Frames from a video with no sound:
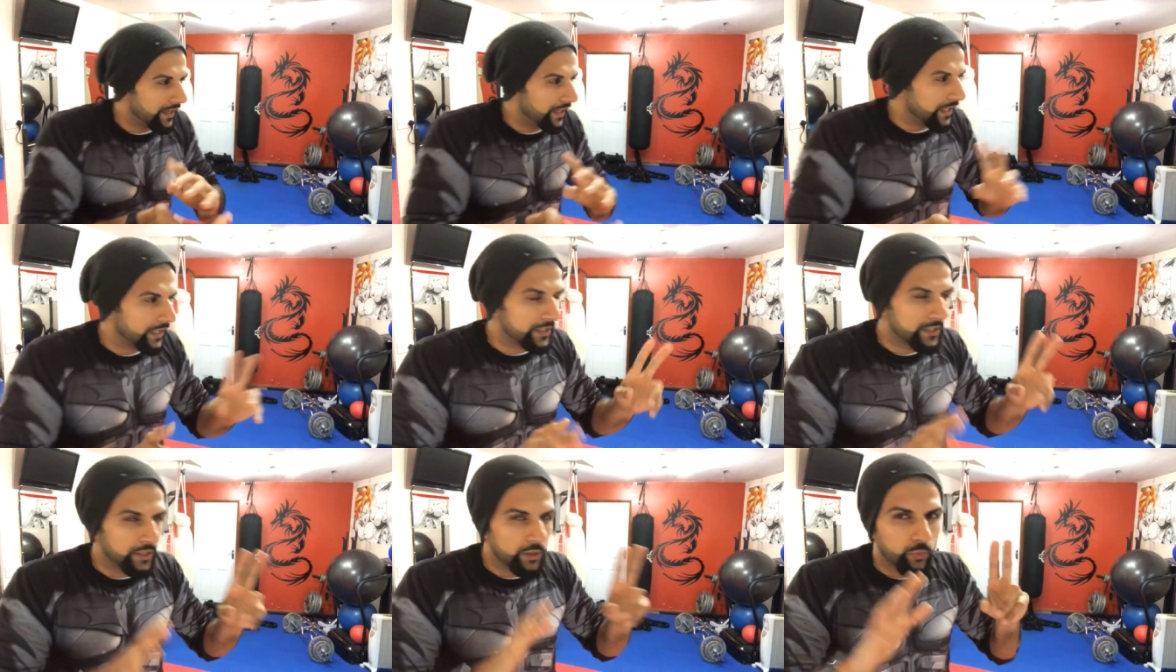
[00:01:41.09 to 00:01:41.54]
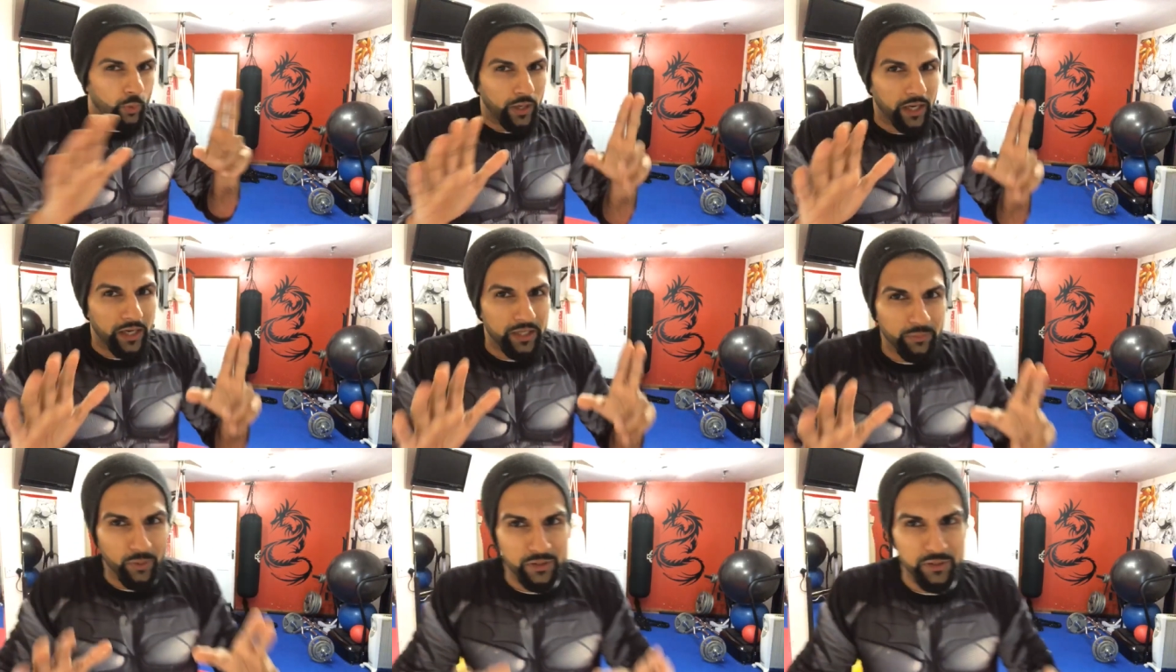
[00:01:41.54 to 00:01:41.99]
He didn't want
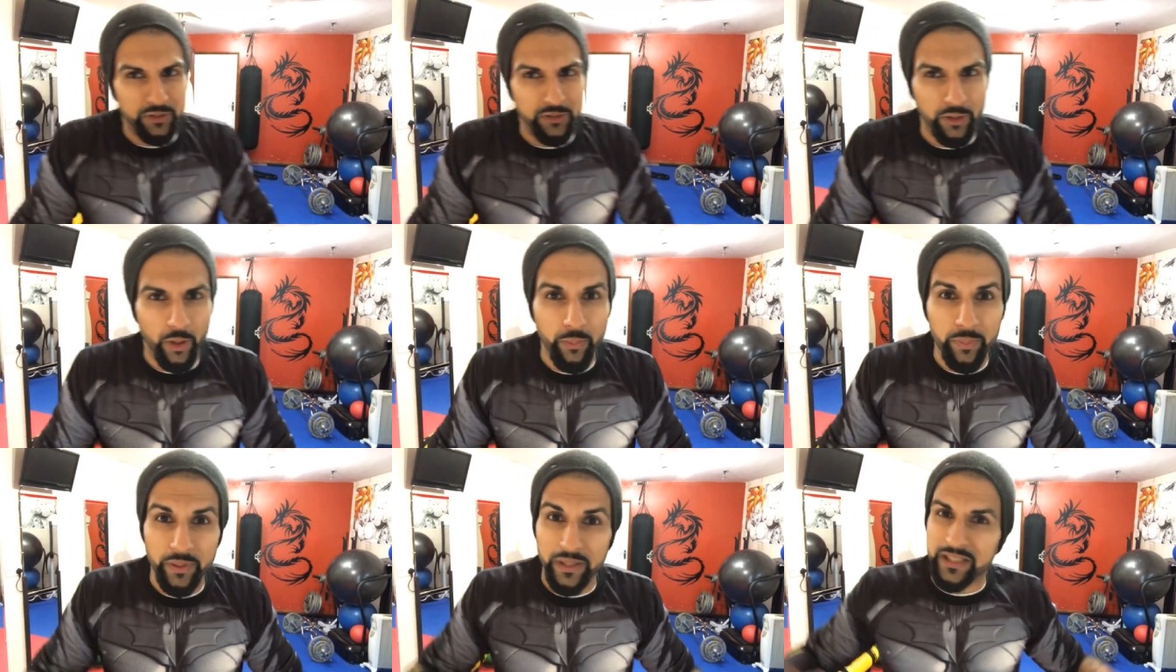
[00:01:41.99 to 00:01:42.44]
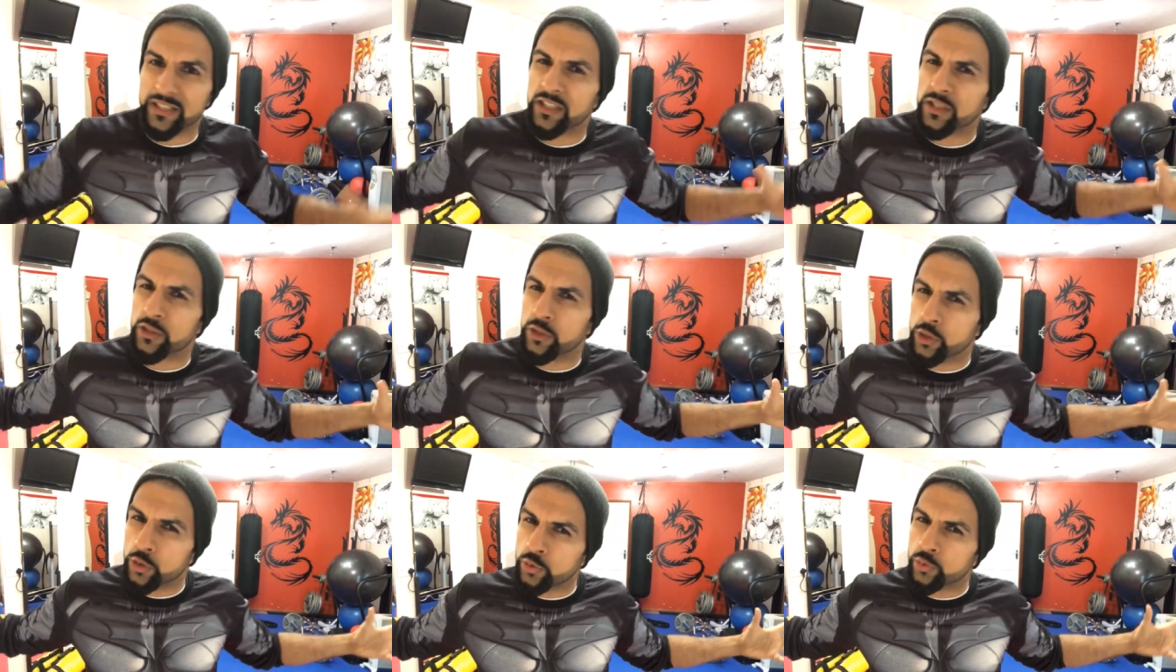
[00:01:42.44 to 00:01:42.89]
anyone to know because he
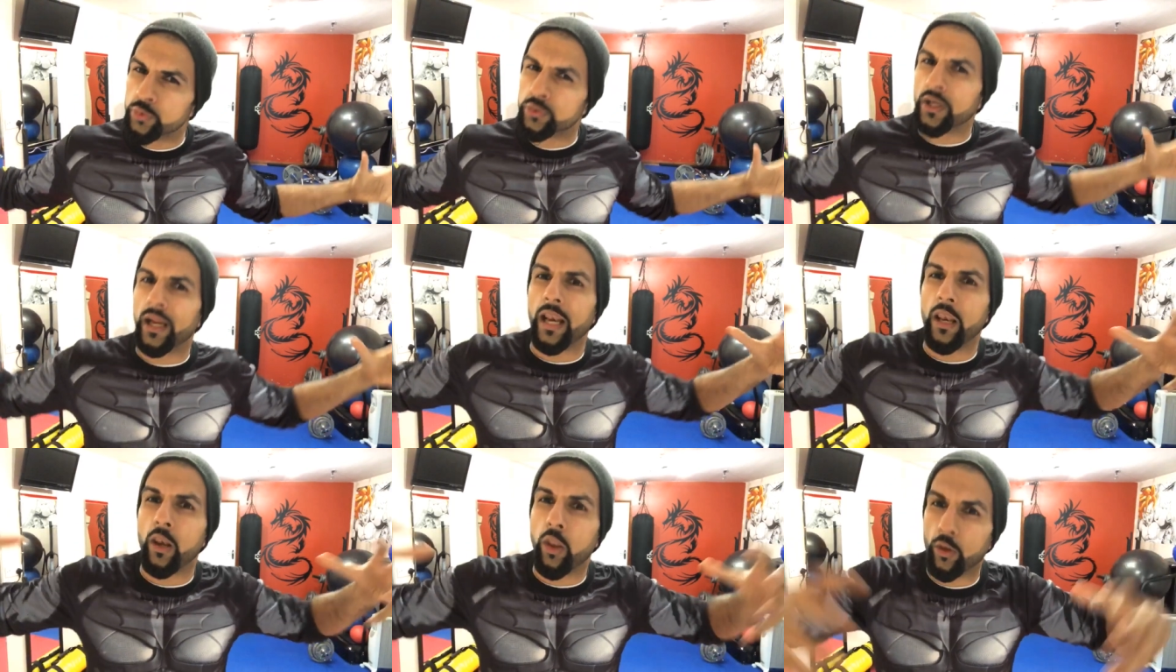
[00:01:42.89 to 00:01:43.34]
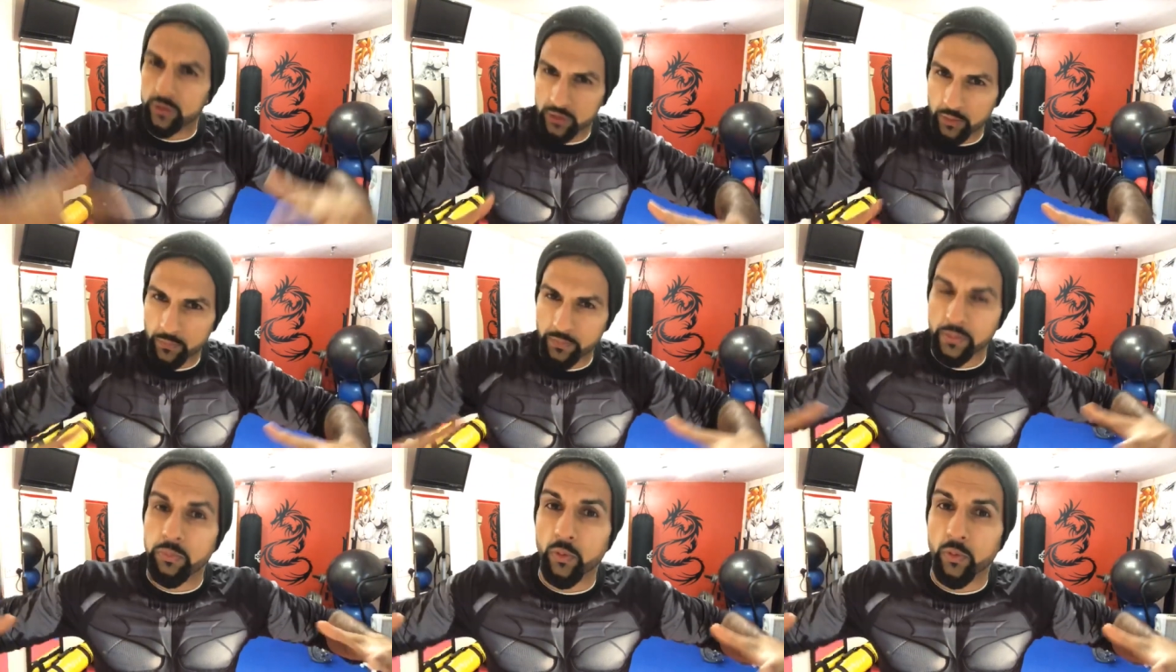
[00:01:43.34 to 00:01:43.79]
knew that lots
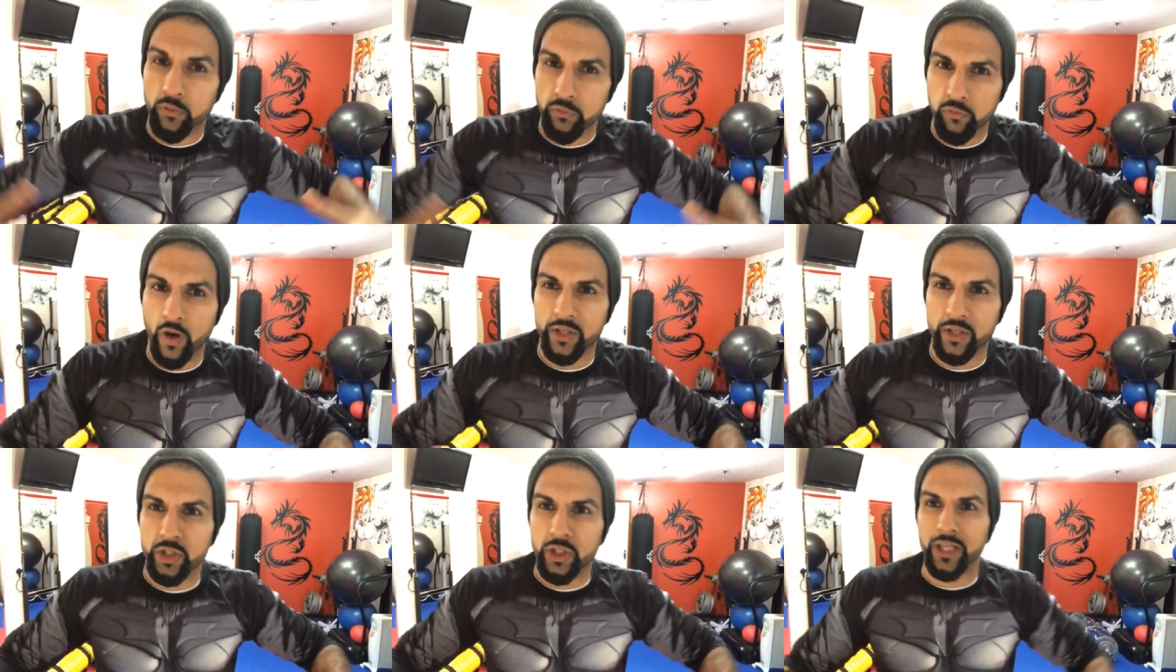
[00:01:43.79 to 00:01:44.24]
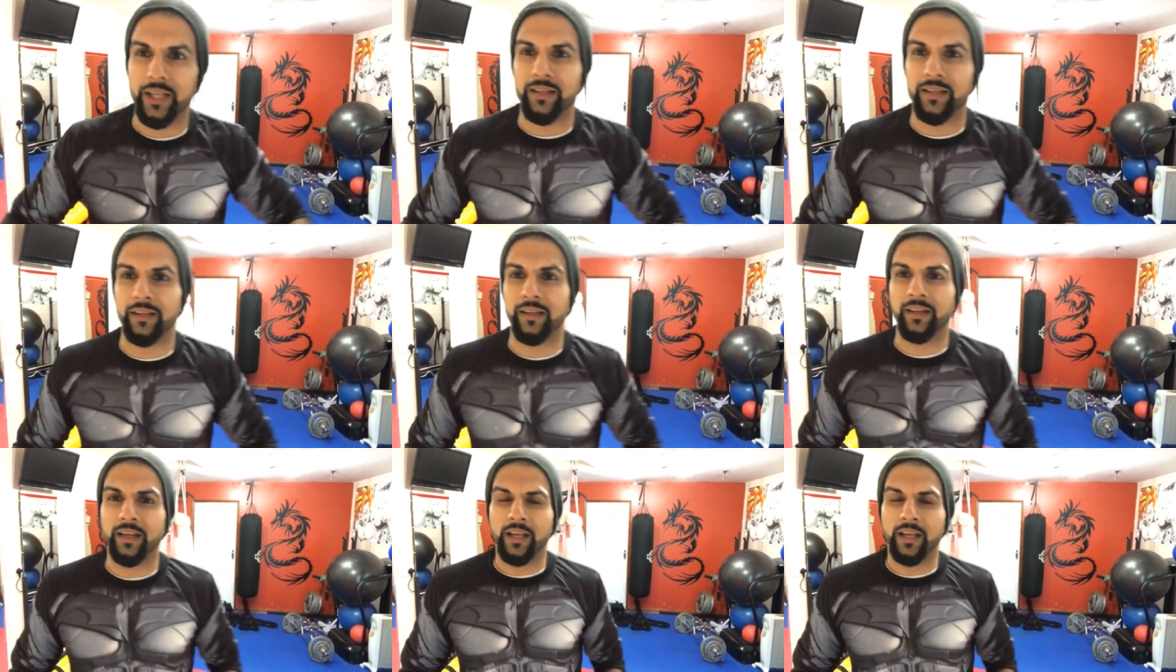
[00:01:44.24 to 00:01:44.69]
of people would rush
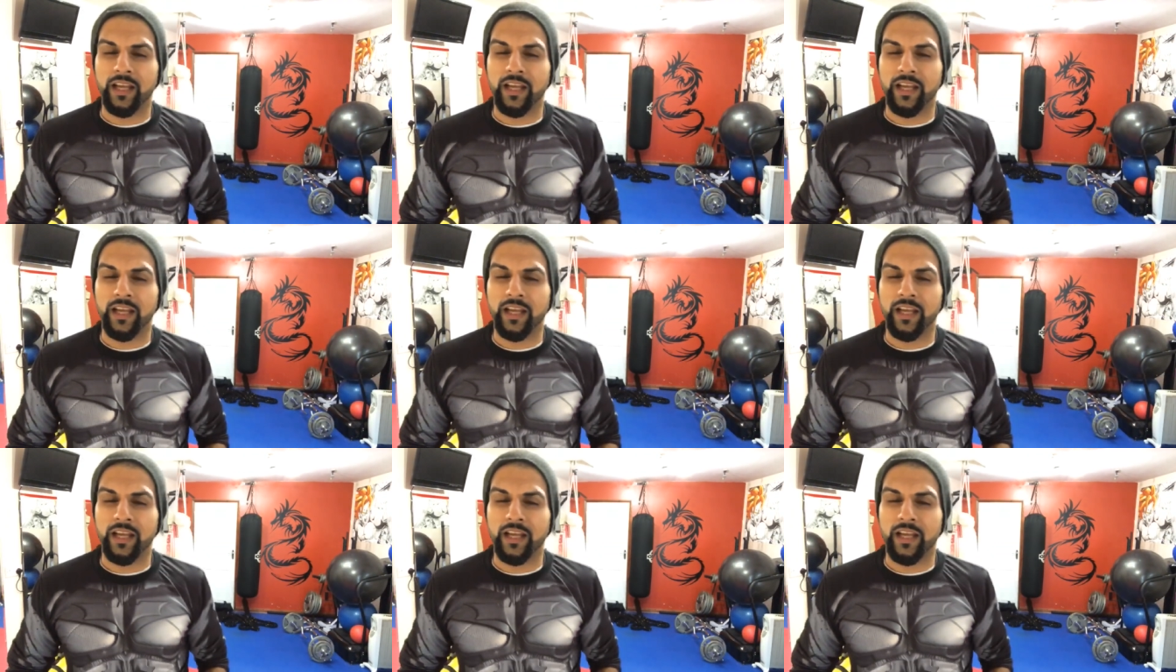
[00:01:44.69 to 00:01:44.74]
in.